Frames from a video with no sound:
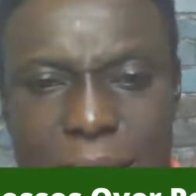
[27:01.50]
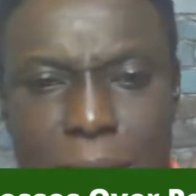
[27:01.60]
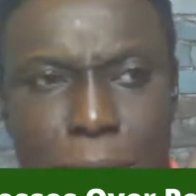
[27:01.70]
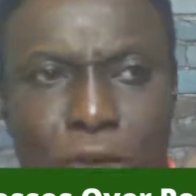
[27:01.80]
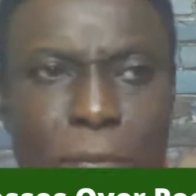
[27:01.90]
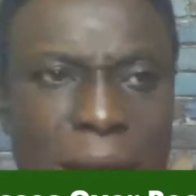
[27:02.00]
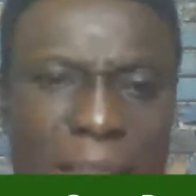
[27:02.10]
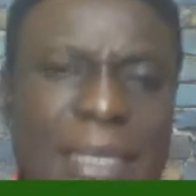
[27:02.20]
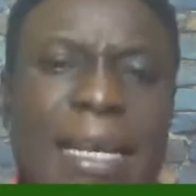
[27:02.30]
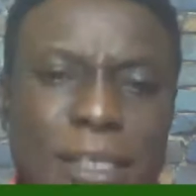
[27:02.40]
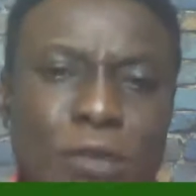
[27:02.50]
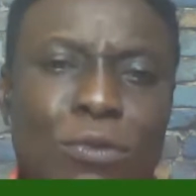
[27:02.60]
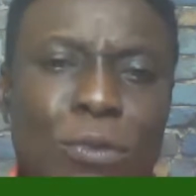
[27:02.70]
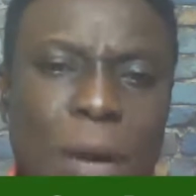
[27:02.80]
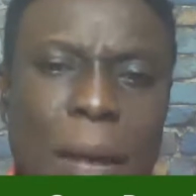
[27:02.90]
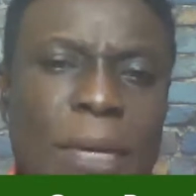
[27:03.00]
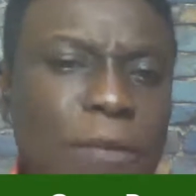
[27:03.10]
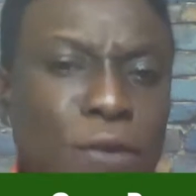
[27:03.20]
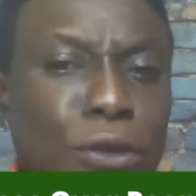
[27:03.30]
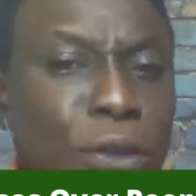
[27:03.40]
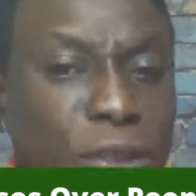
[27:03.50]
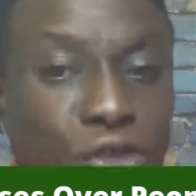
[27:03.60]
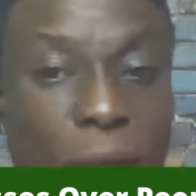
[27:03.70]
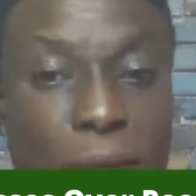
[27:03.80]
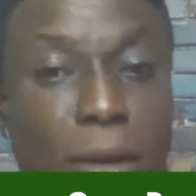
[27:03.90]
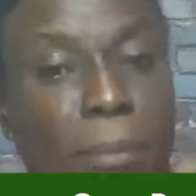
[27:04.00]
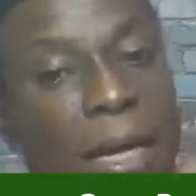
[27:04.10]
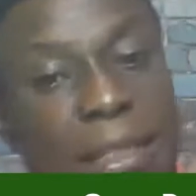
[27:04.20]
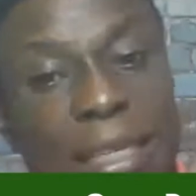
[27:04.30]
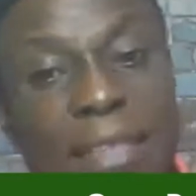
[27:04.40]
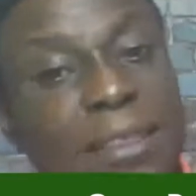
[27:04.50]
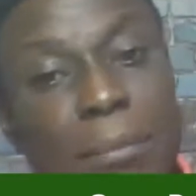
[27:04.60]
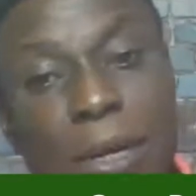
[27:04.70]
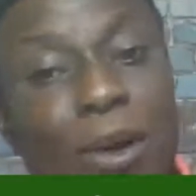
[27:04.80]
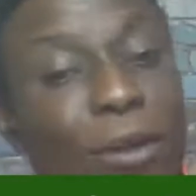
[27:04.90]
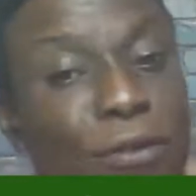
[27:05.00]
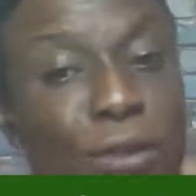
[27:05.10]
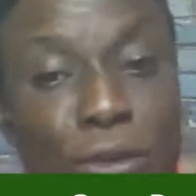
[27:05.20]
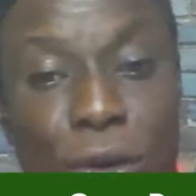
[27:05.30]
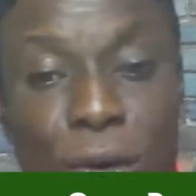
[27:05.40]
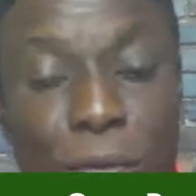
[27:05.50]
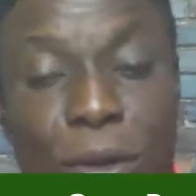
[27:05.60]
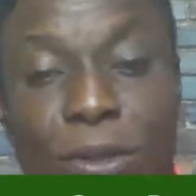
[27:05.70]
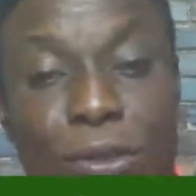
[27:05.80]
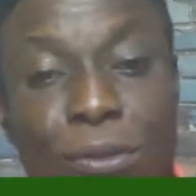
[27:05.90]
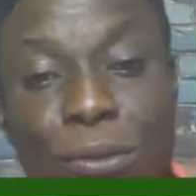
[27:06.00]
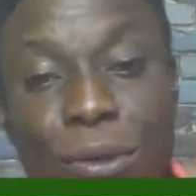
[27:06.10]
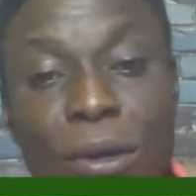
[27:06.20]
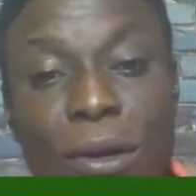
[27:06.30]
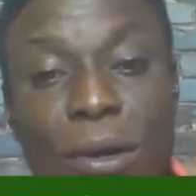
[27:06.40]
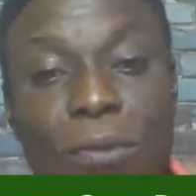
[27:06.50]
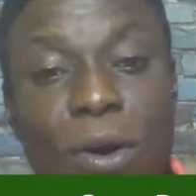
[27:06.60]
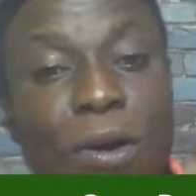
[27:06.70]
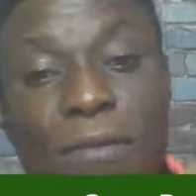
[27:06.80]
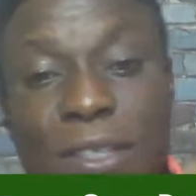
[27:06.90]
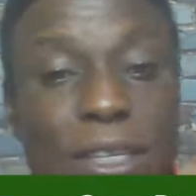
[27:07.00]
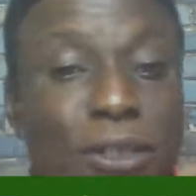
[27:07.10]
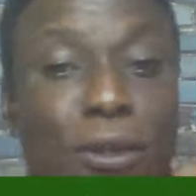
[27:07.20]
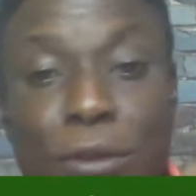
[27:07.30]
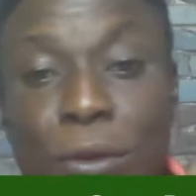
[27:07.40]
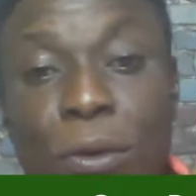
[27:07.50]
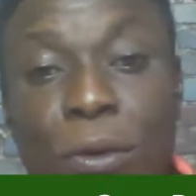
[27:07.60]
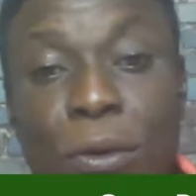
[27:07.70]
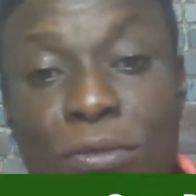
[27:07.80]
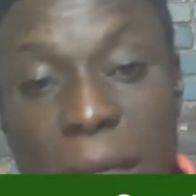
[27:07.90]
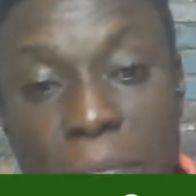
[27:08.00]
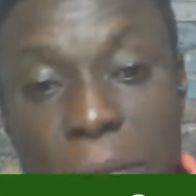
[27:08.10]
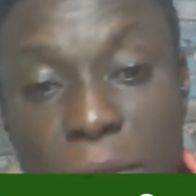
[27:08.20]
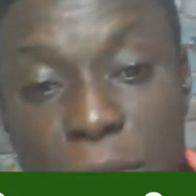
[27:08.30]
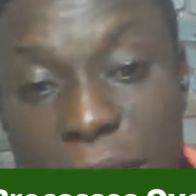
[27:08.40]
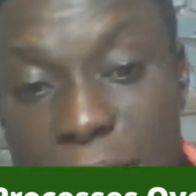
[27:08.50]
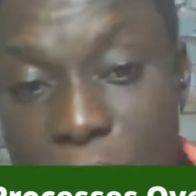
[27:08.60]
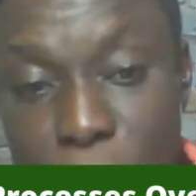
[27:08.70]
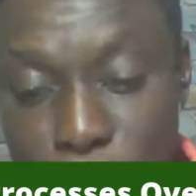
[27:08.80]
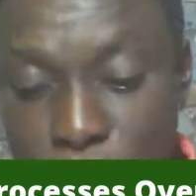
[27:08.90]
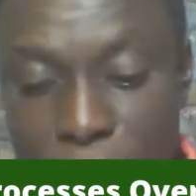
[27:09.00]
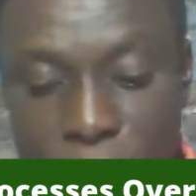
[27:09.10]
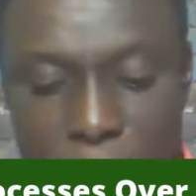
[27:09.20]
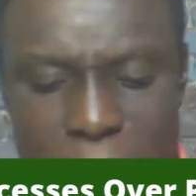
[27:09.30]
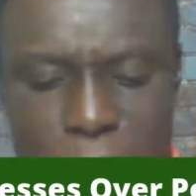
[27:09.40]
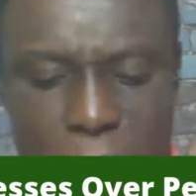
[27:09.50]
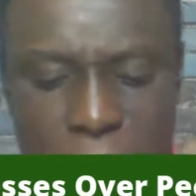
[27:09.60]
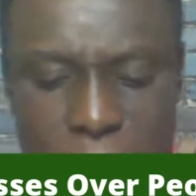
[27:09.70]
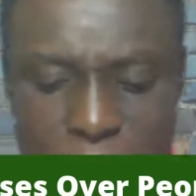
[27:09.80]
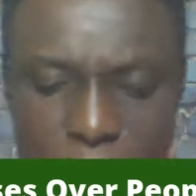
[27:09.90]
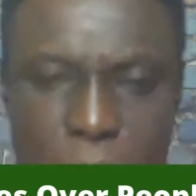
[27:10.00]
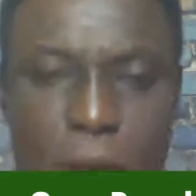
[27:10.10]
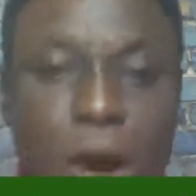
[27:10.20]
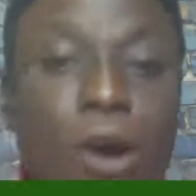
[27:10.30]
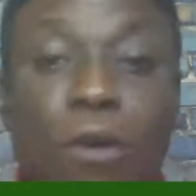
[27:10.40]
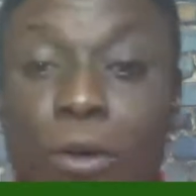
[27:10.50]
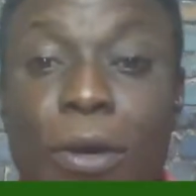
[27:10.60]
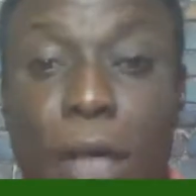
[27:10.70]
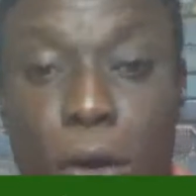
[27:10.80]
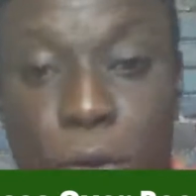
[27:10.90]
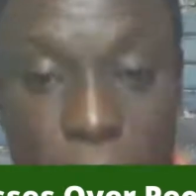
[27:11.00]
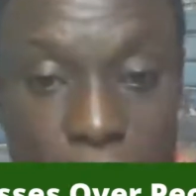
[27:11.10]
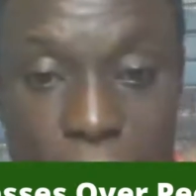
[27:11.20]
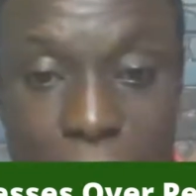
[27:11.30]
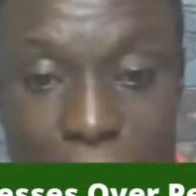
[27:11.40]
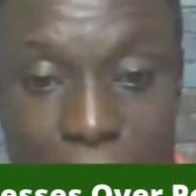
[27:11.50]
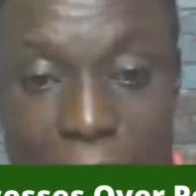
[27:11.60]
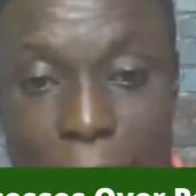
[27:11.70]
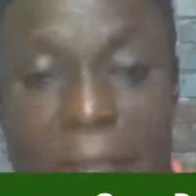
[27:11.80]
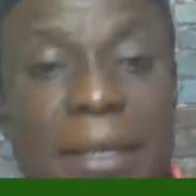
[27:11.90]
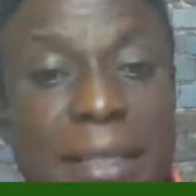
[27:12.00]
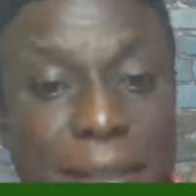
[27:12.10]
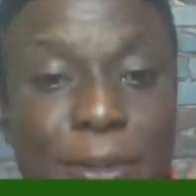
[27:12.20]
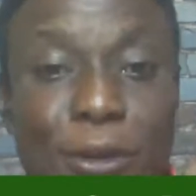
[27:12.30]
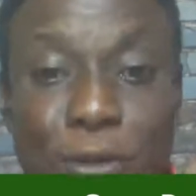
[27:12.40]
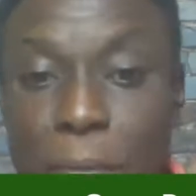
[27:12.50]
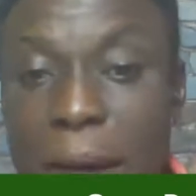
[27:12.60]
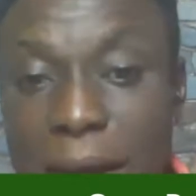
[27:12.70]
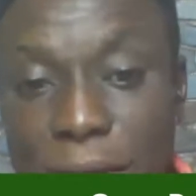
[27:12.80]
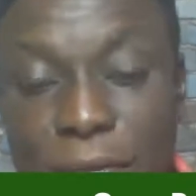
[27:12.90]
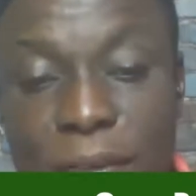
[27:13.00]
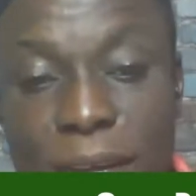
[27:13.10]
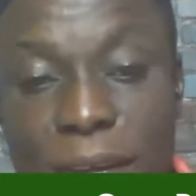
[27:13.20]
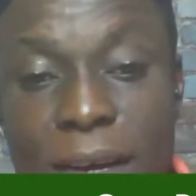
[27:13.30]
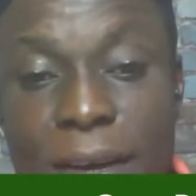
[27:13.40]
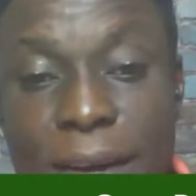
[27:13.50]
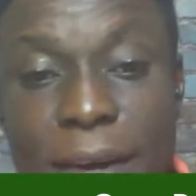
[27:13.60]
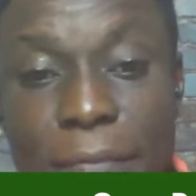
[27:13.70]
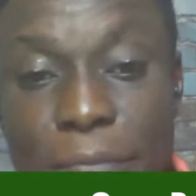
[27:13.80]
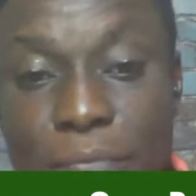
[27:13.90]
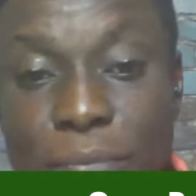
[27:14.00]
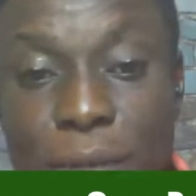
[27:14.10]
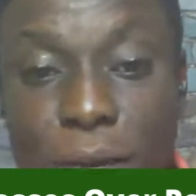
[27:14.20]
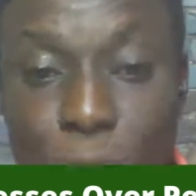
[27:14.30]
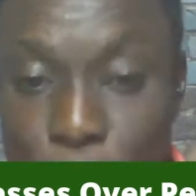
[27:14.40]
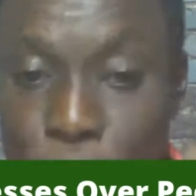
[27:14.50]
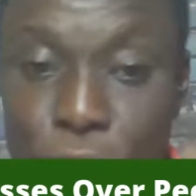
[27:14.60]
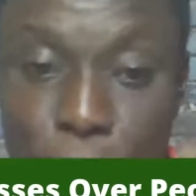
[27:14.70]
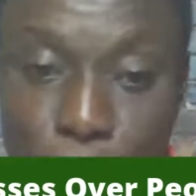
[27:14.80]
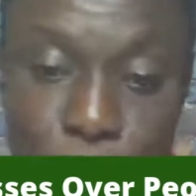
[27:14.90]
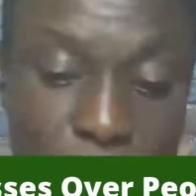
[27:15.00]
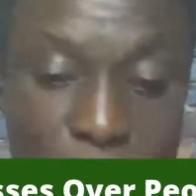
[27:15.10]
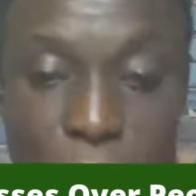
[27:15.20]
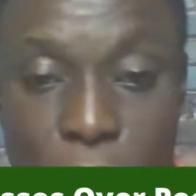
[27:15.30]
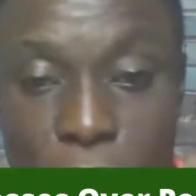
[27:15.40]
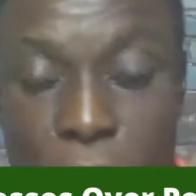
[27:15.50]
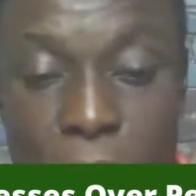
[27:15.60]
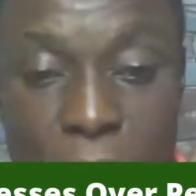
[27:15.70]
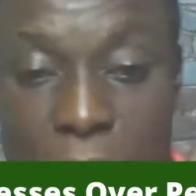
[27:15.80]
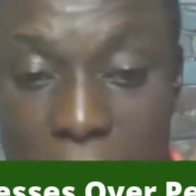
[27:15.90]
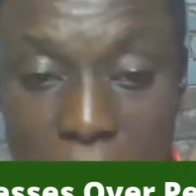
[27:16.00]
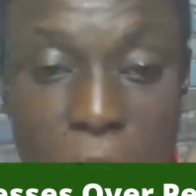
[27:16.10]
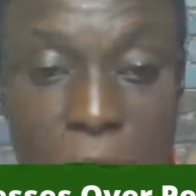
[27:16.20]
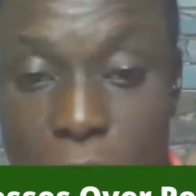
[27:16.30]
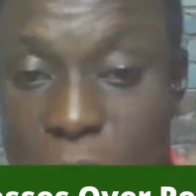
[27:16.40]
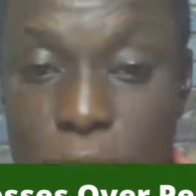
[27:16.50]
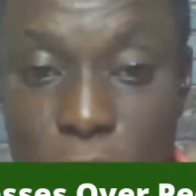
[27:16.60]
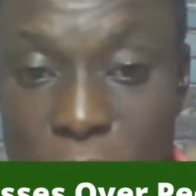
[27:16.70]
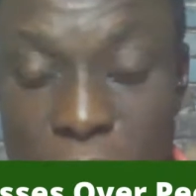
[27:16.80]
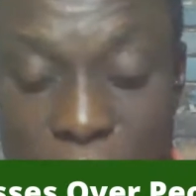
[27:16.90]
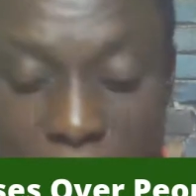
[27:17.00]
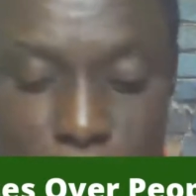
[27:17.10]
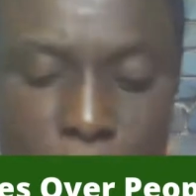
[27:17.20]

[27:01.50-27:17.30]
Most managers, if you don't train your managers, they may not even know what conversation to hold with their people when it comes to performance management. Ongoing coaching, it's also part of what you should put in your, the way you should design your